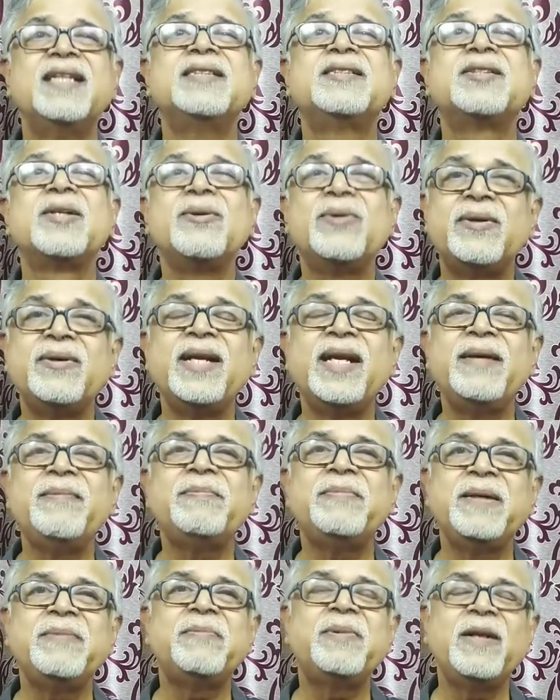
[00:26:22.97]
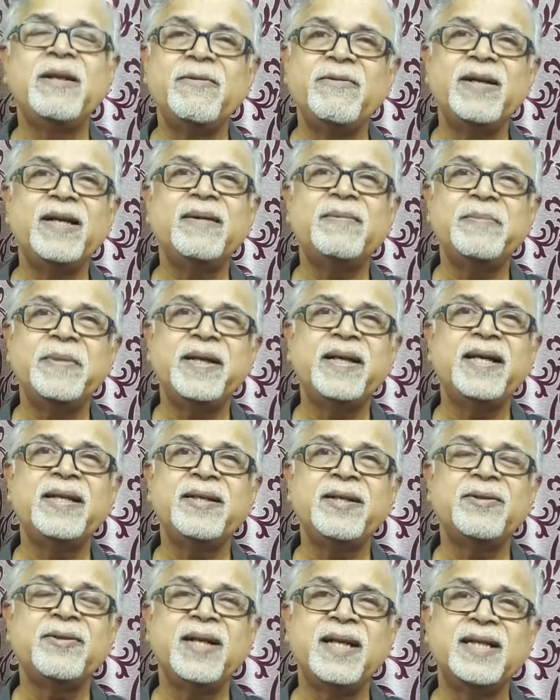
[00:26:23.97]
Slowly people will
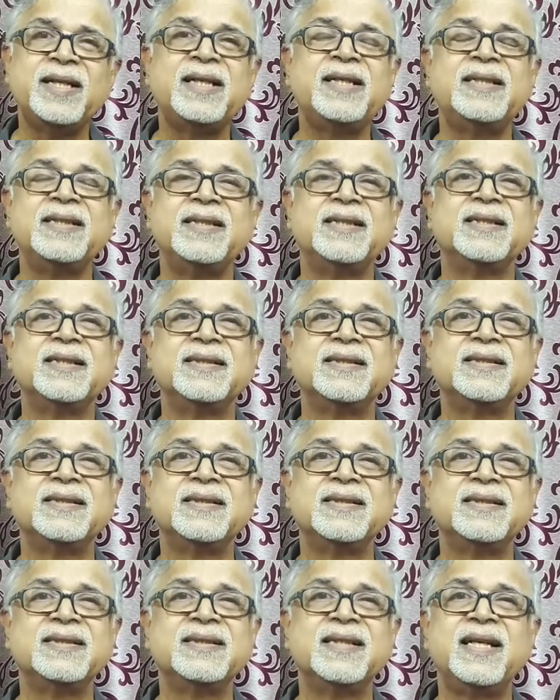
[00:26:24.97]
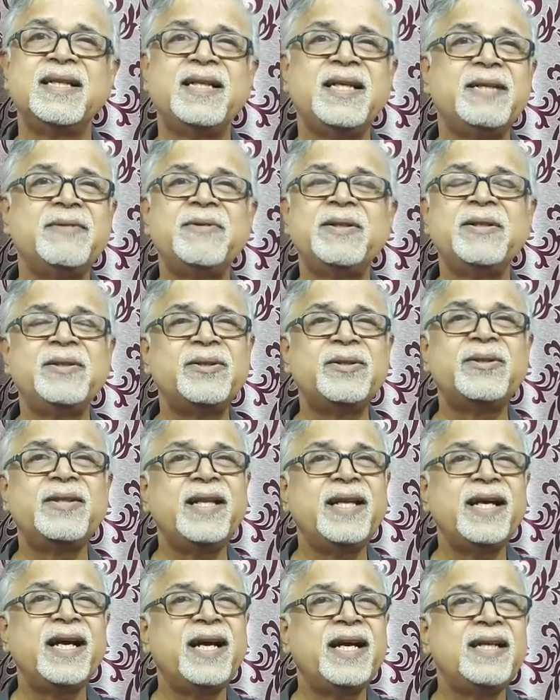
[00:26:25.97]
begin to learn that even though
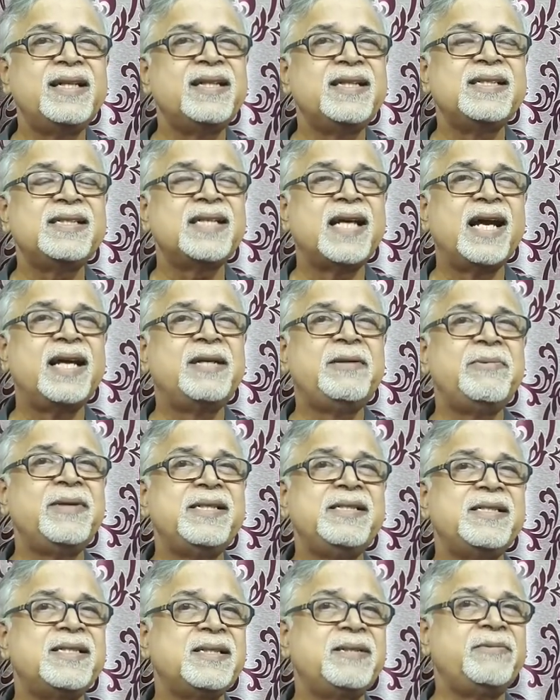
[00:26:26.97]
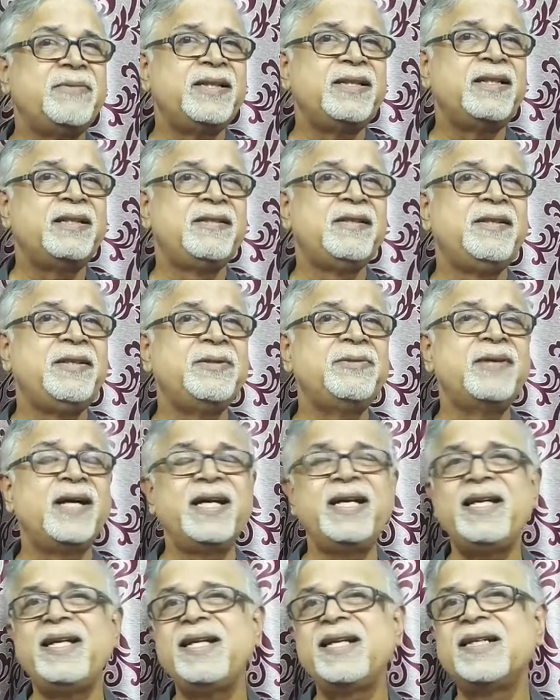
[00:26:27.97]
they had this adventure with new
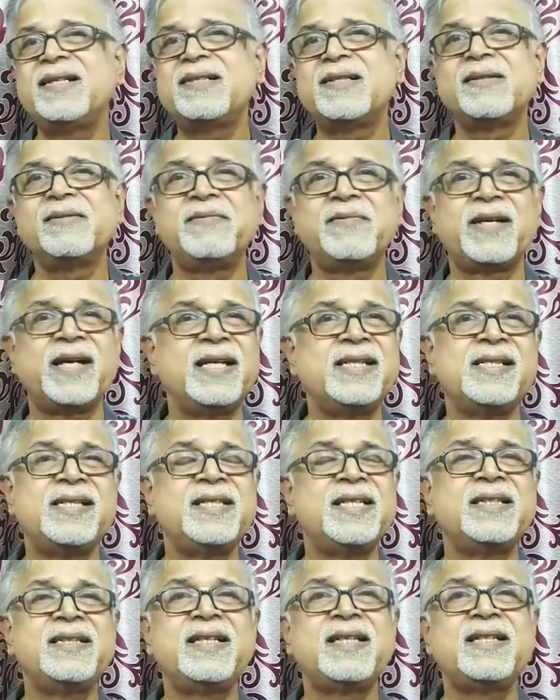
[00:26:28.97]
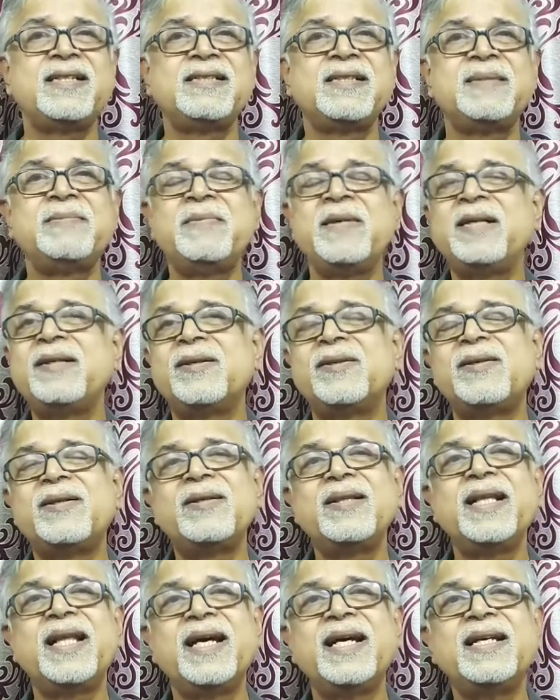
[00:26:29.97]
ideas of transgenderism and
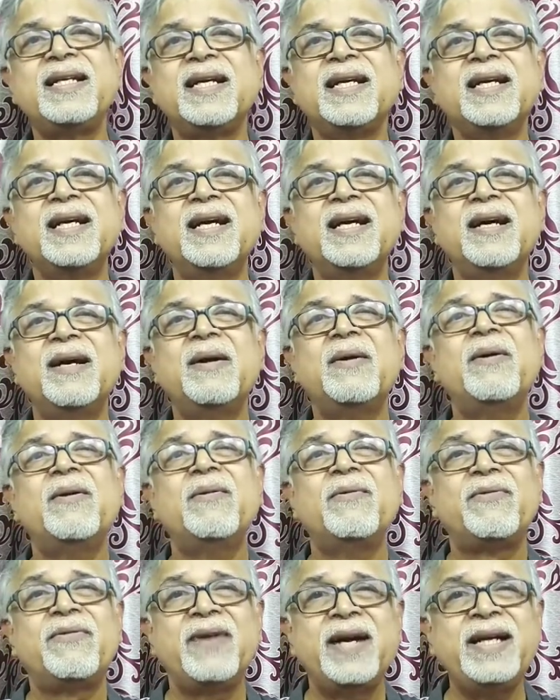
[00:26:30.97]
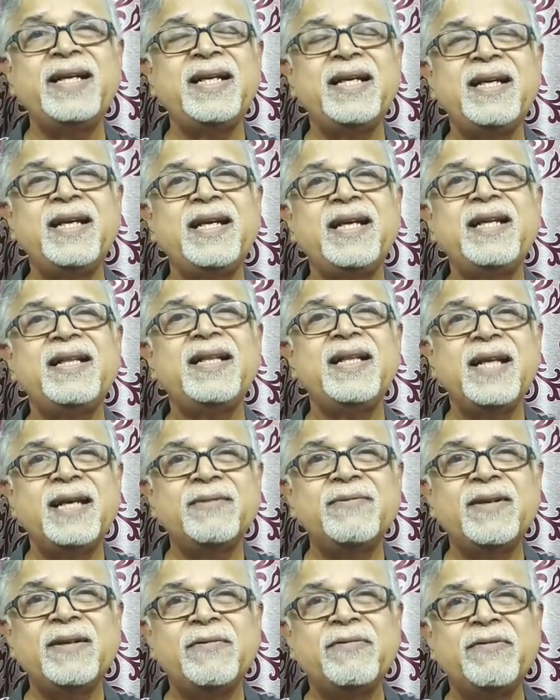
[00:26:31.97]
all that, finally
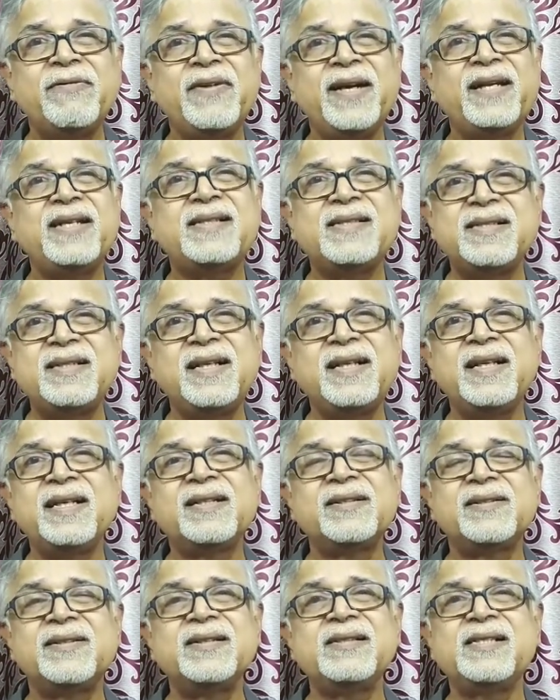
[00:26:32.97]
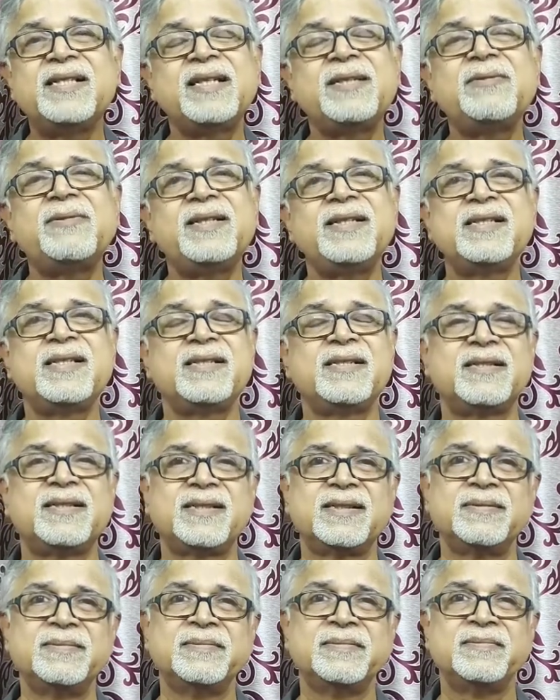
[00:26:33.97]
they will face the
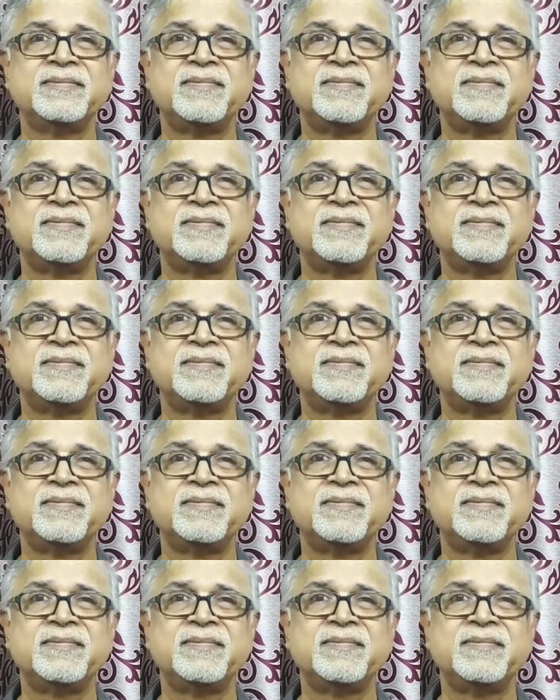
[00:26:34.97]
consequences.